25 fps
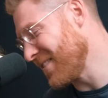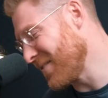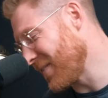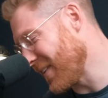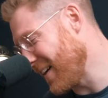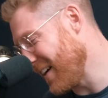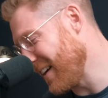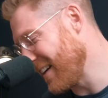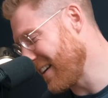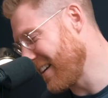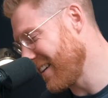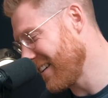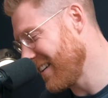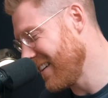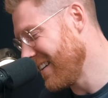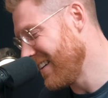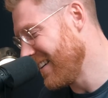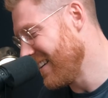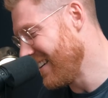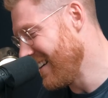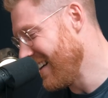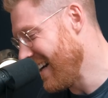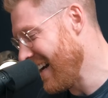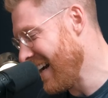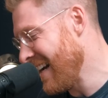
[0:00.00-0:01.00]

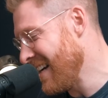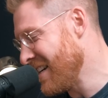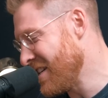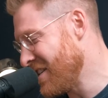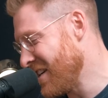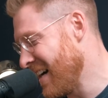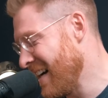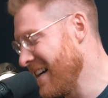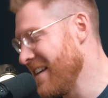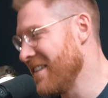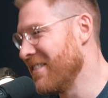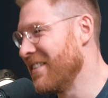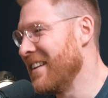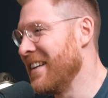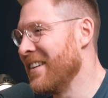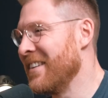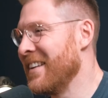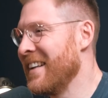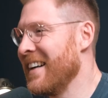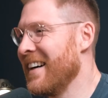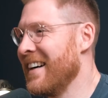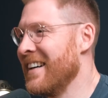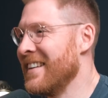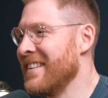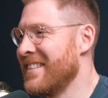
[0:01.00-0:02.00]
bike in January on
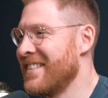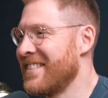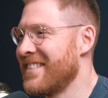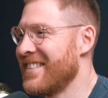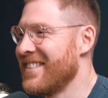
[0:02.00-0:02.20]
the ice.